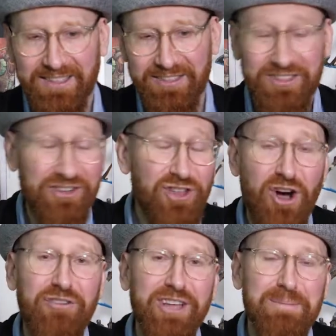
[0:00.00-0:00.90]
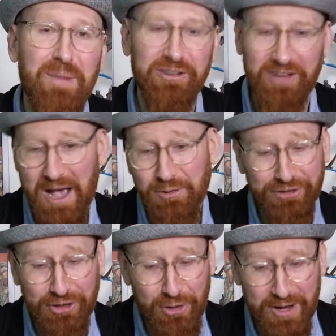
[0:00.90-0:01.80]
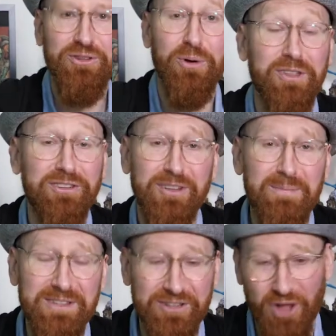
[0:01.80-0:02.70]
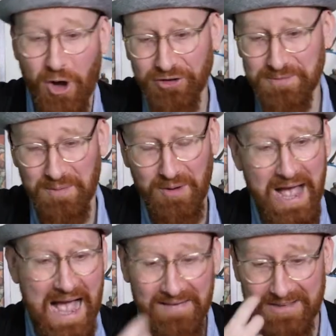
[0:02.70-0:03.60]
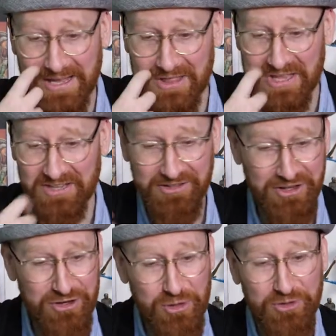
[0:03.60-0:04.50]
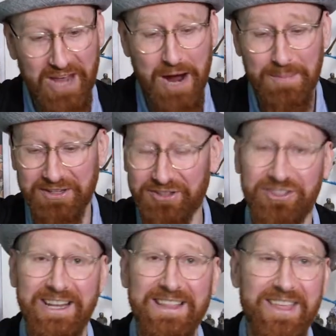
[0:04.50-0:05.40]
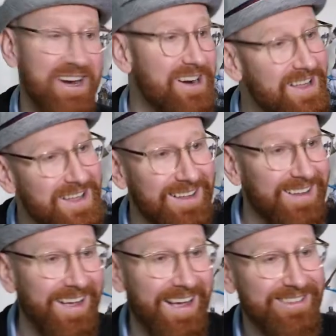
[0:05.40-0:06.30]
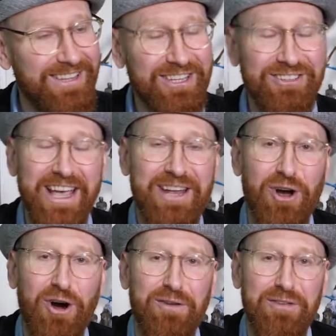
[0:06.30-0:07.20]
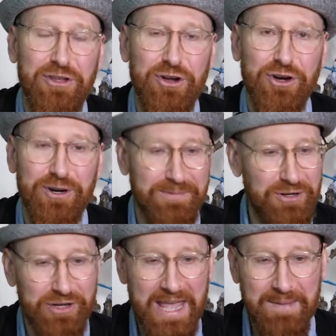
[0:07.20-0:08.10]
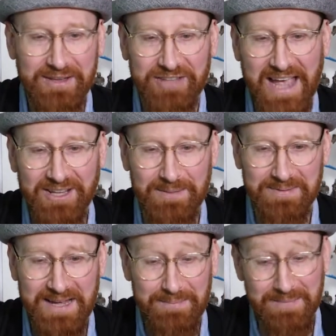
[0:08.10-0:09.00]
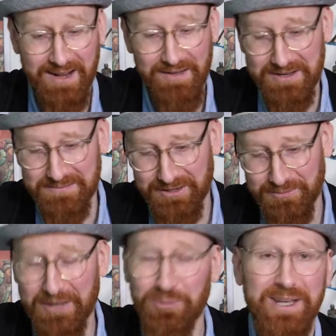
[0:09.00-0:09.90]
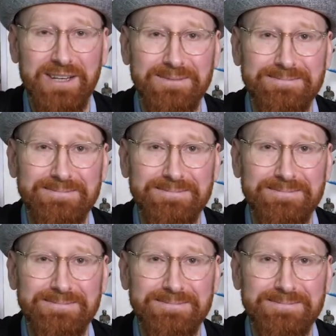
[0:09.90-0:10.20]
there's not really much else to it. So there's something just awesome about having this huge helmet just sitting there to the side of your gaming setup. I love it. It's wicked.